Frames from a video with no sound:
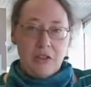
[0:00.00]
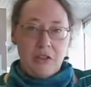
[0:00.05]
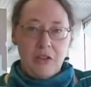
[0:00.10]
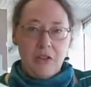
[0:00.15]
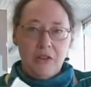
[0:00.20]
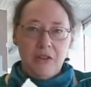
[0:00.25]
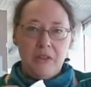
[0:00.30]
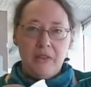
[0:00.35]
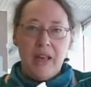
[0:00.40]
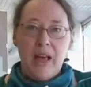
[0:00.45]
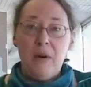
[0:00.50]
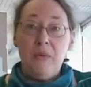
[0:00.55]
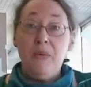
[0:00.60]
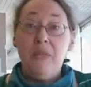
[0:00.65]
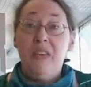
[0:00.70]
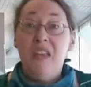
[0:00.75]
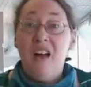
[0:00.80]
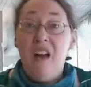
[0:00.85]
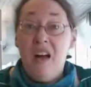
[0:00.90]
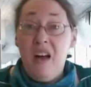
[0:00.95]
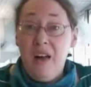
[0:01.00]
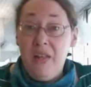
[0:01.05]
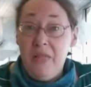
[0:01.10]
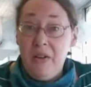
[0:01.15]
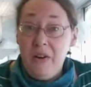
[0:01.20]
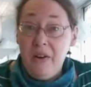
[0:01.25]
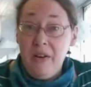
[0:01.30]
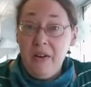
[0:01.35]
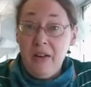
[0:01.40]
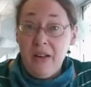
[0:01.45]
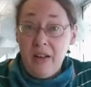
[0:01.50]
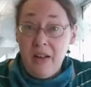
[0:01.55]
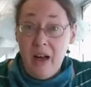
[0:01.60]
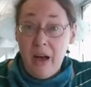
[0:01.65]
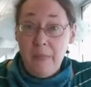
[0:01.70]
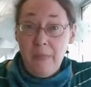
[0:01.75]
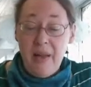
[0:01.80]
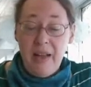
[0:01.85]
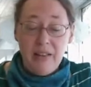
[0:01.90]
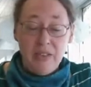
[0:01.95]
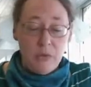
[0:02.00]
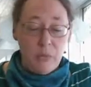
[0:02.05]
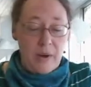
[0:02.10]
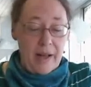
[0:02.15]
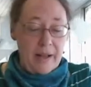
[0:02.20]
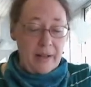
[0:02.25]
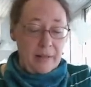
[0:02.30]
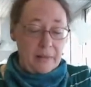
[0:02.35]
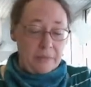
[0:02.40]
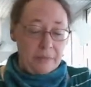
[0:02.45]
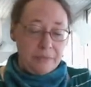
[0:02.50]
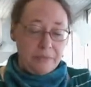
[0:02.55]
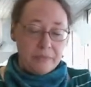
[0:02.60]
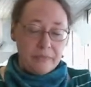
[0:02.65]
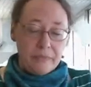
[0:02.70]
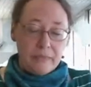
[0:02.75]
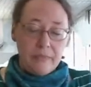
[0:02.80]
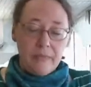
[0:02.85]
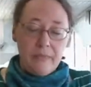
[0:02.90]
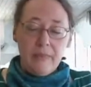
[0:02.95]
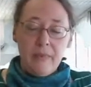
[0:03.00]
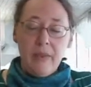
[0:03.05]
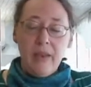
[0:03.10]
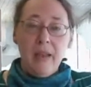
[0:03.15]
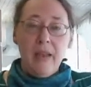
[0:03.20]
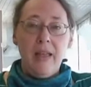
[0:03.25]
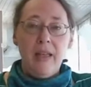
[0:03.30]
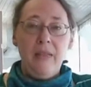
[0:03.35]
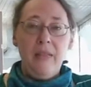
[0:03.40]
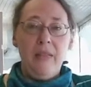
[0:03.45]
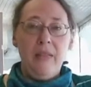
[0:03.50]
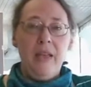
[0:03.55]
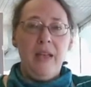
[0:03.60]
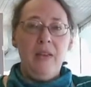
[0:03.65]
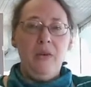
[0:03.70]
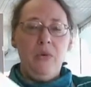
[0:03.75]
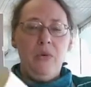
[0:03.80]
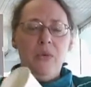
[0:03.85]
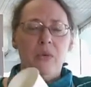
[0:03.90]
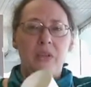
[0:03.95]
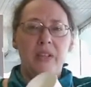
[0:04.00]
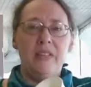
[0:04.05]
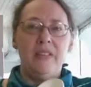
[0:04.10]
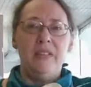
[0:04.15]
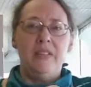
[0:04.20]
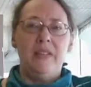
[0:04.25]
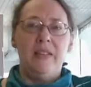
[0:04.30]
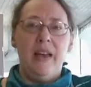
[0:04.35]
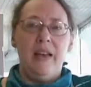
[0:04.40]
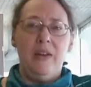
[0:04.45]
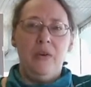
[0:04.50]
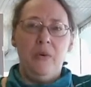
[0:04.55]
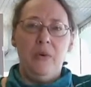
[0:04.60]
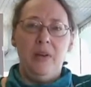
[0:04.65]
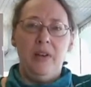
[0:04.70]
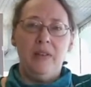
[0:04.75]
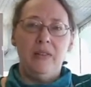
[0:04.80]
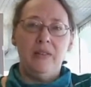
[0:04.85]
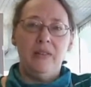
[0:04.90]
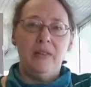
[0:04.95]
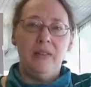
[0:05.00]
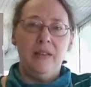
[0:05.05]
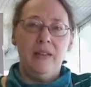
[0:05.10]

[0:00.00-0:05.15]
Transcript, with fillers: So you do that with the other cup as well. And then, ooh, listen to that noise.